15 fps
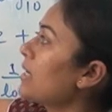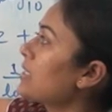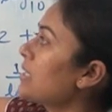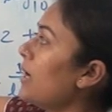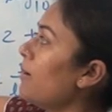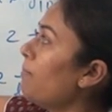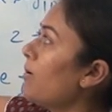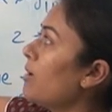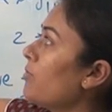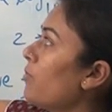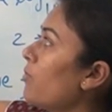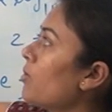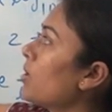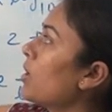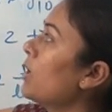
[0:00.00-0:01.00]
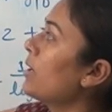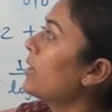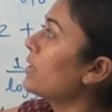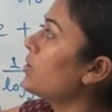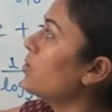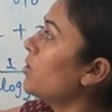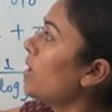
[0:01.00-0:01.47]
Example
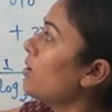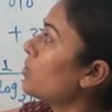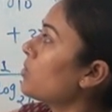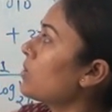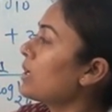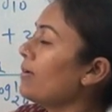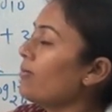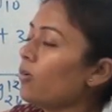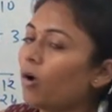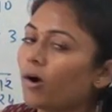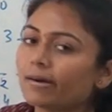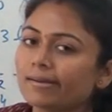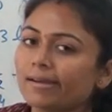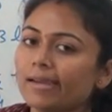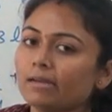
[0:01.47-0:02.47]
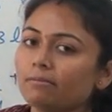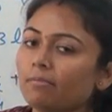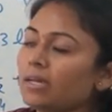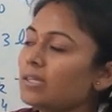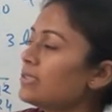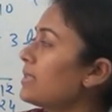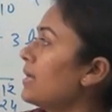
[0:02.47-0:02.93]
4, you have to give log 10
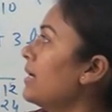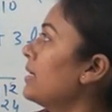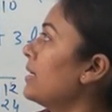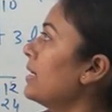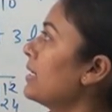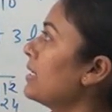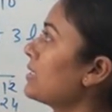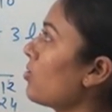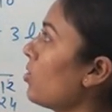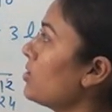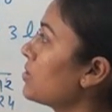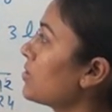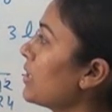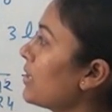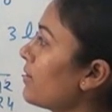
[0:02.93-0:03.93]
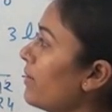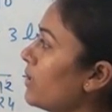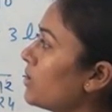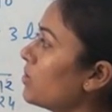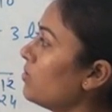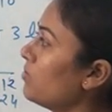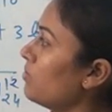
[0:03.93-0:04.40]
base 10, it is also
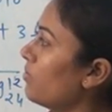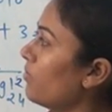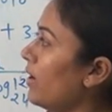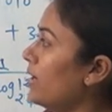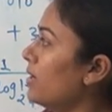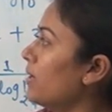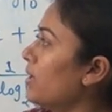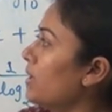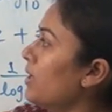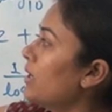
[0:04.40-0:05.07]
equal to 1.